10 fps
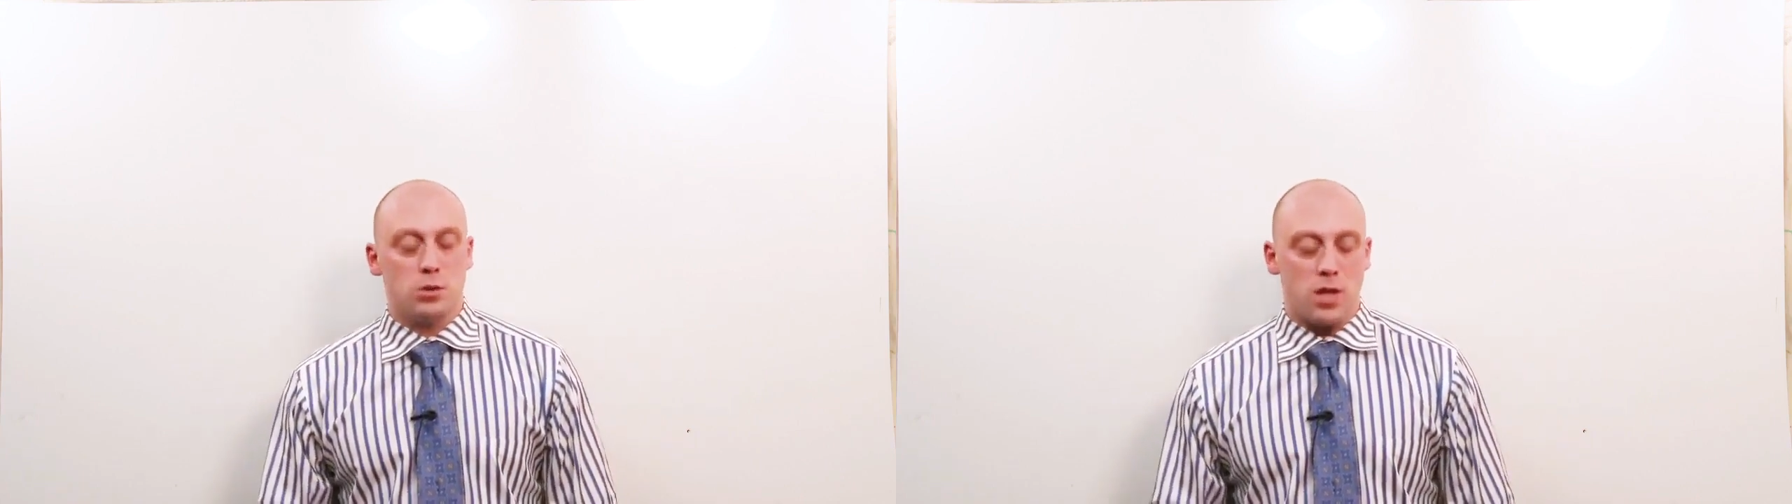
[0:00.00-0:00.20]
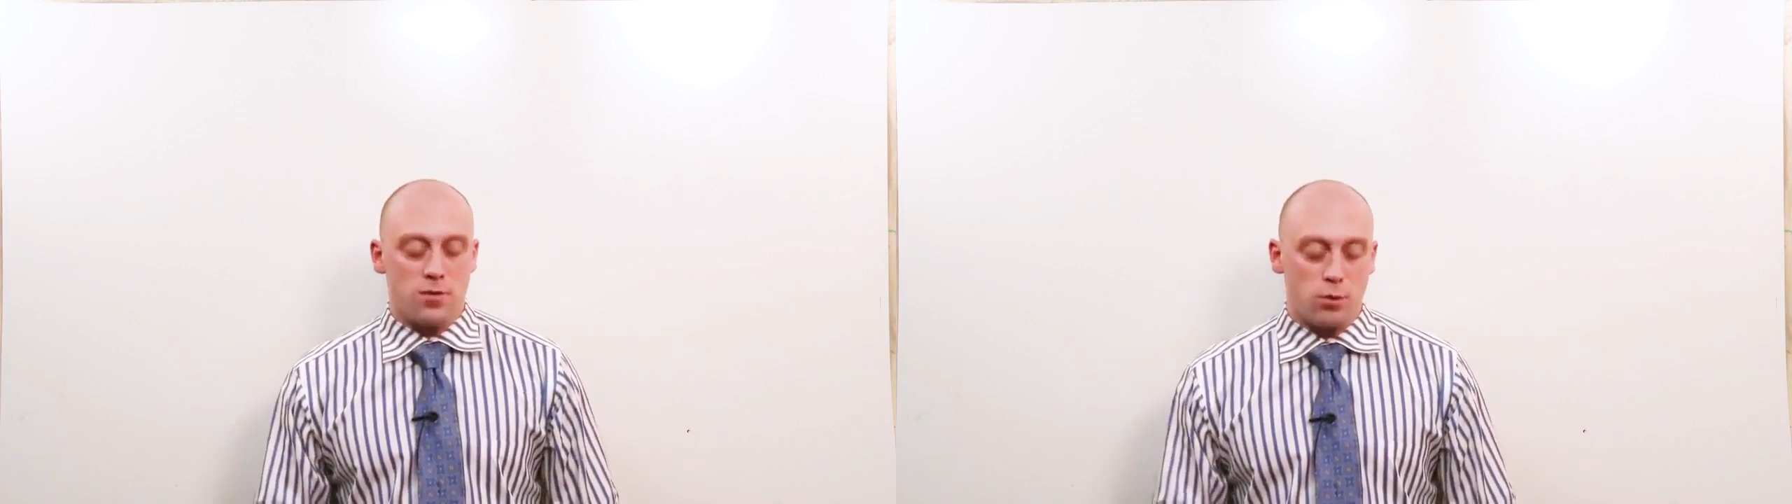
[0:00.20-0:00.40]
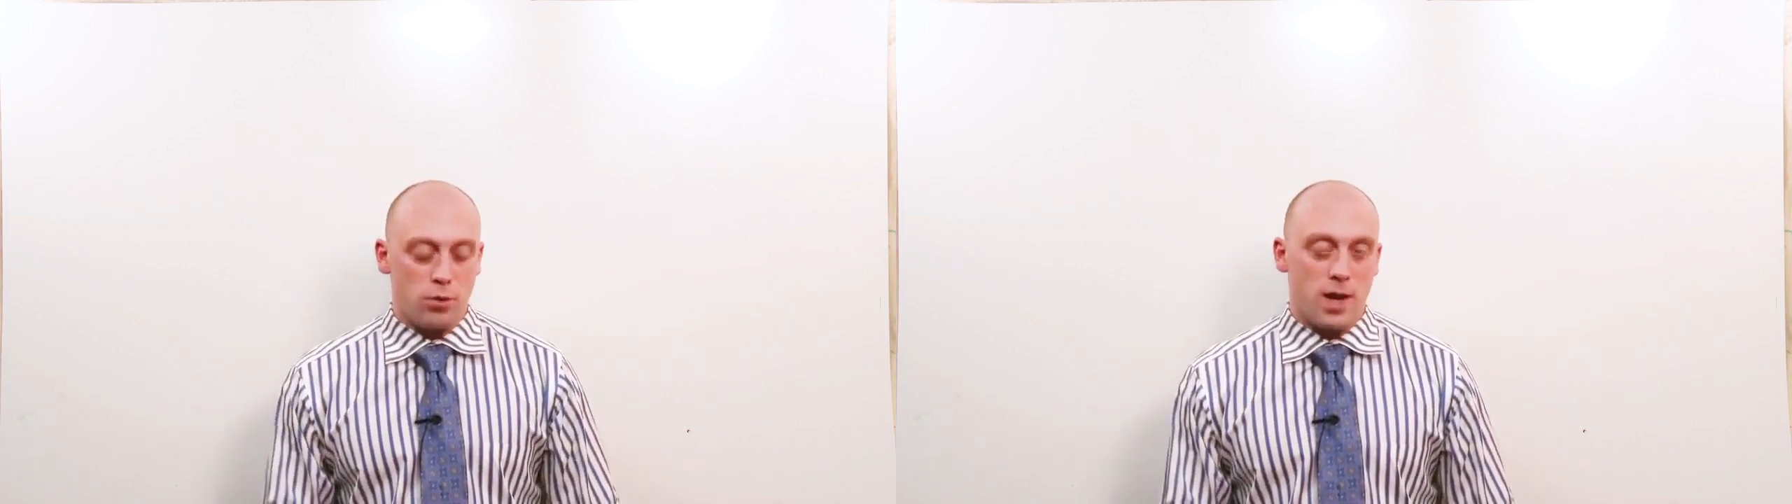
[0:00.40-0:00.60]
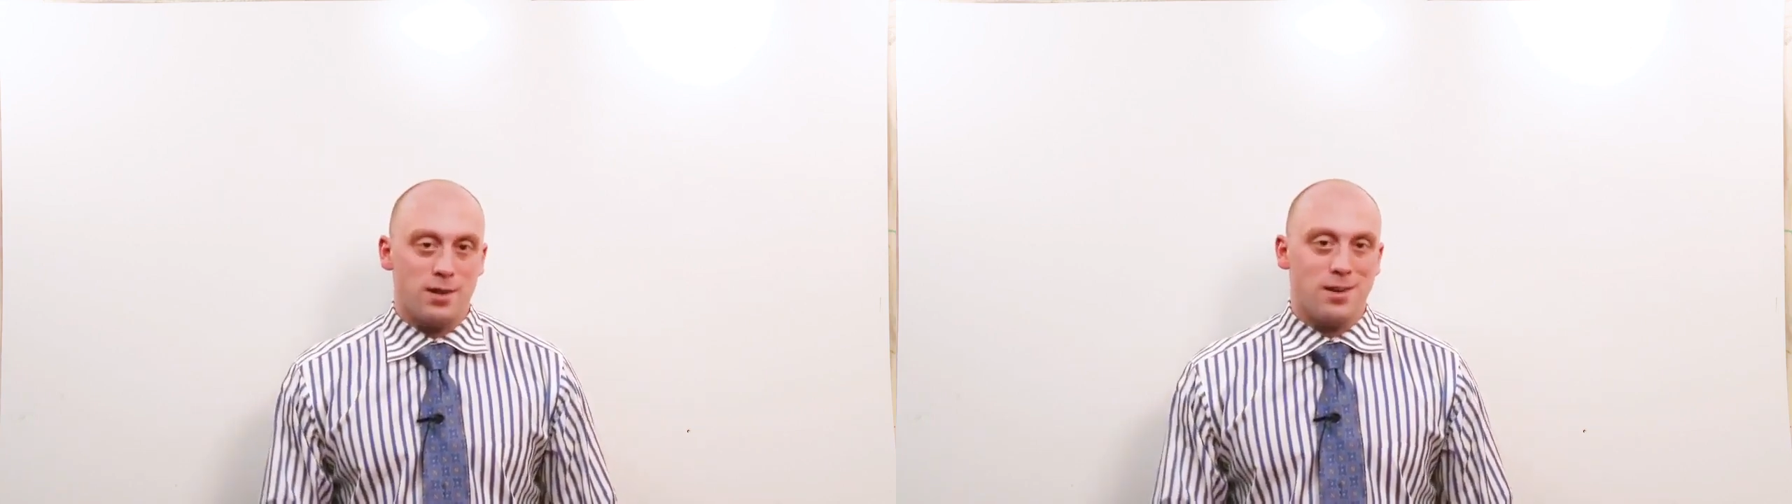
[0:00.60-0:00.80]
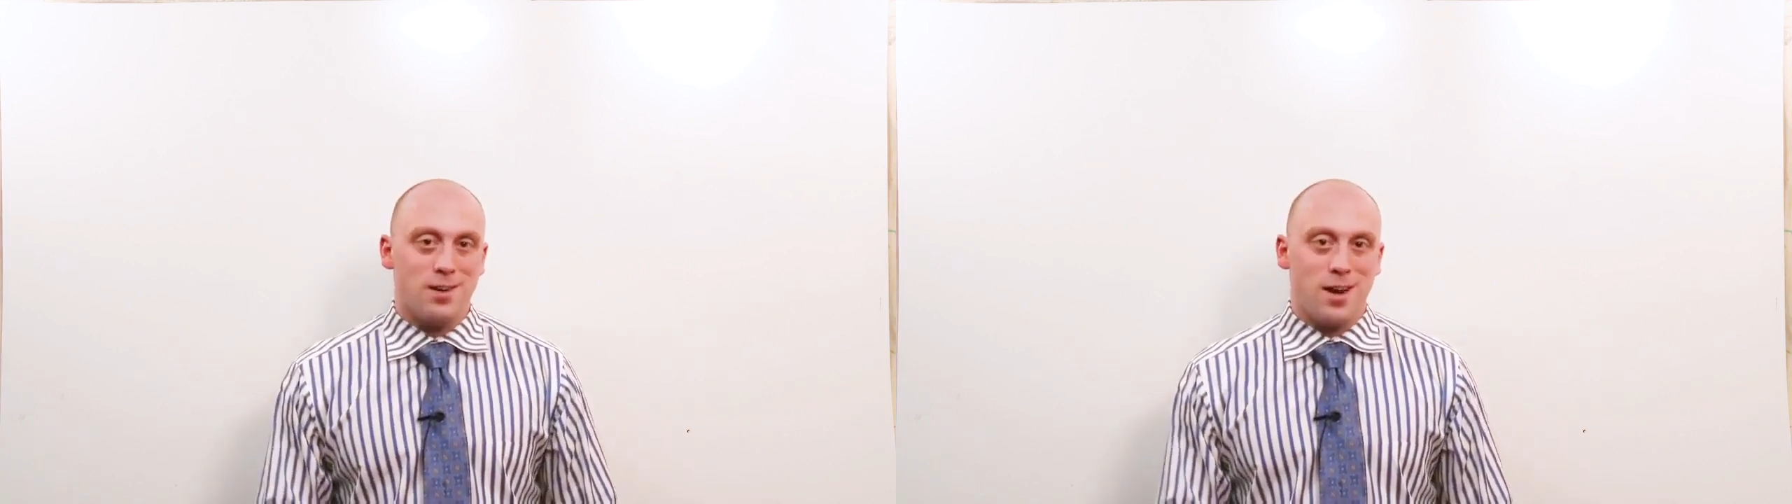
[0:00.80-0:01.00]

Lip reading: will have a red,